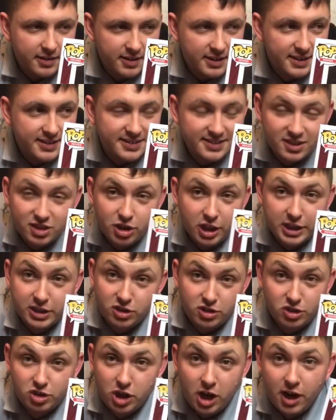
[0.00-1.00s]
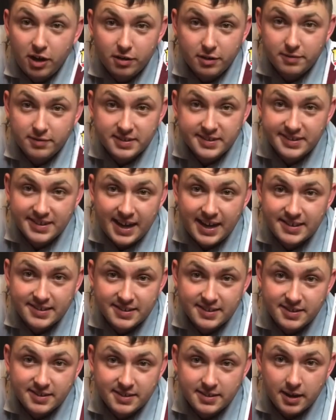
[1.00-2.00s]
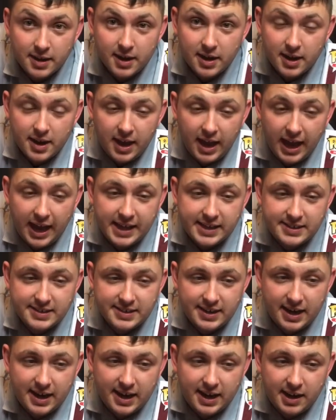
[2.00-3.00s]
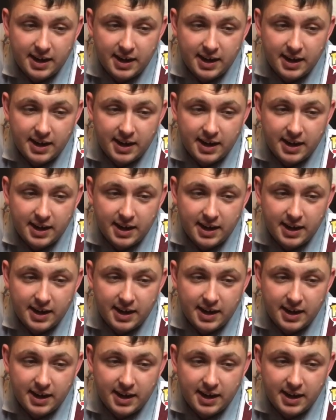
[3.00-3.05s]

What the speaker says: This child of assassins, and